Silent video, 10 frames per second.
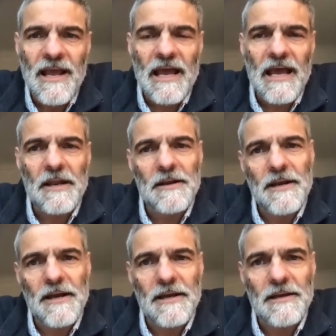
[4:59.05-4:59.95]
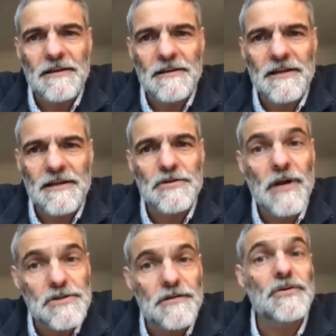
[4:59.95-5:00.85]
And the
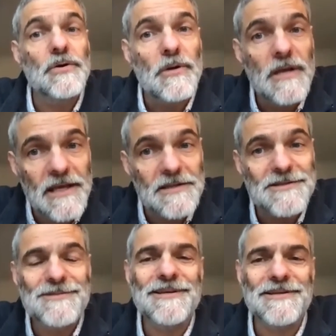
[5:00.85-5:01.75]
integration of toolkits is